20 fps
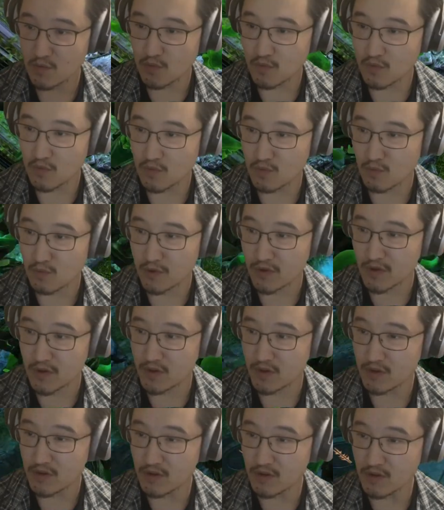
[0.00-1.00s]
One
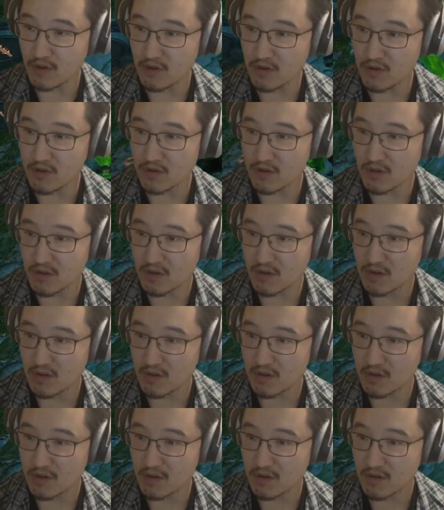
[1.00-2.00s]
here,
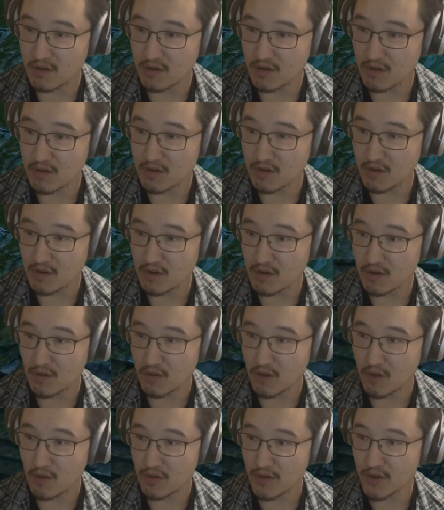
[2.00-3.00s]

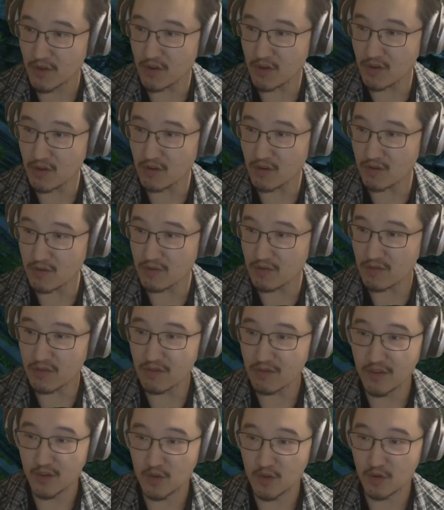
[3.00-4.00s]
another here,
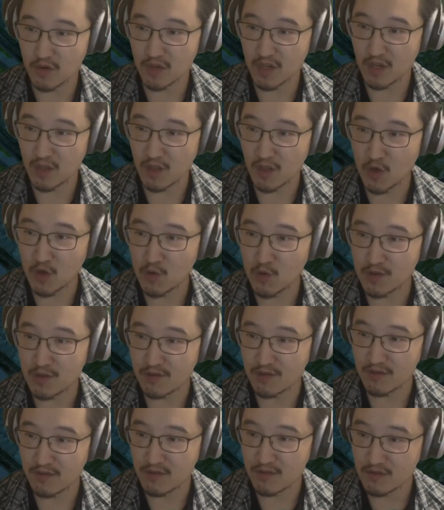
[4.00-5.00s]
then you can loot
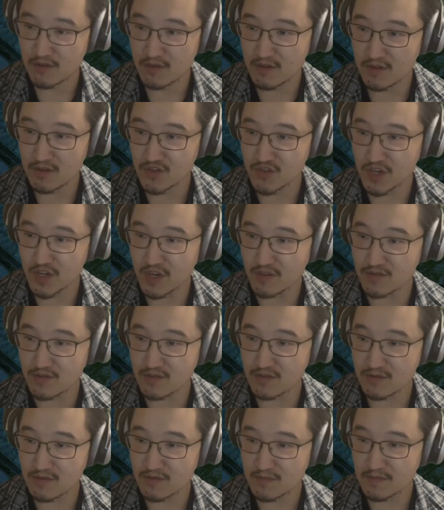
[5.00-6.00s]
the chest.
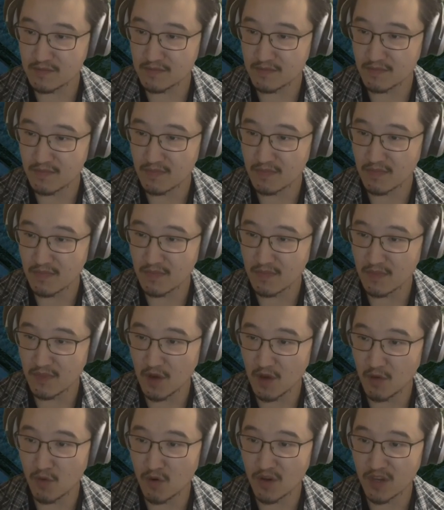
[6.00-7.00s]

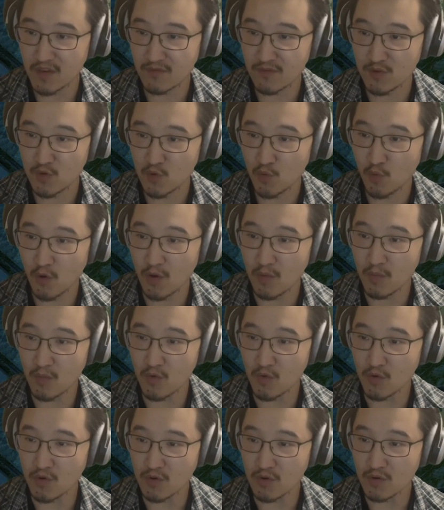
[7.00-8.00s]
That will give you one
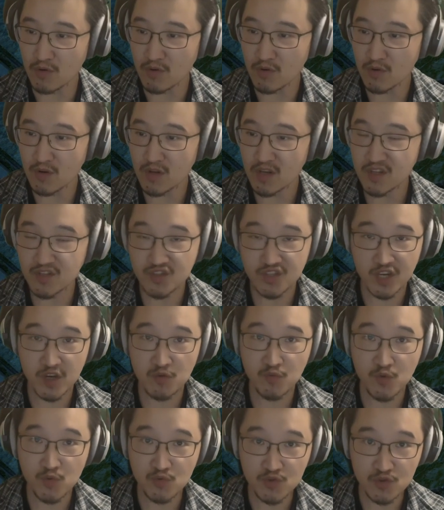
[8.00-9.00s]
more jade
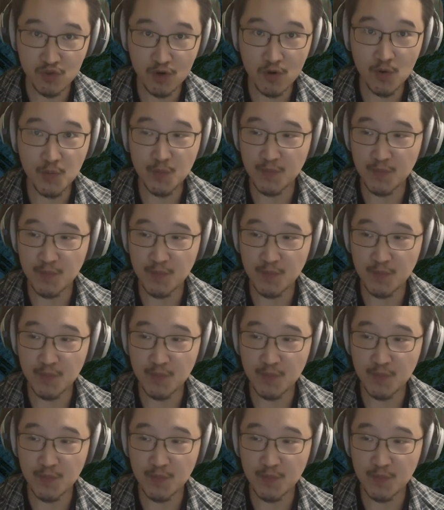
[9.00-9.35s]
runestone.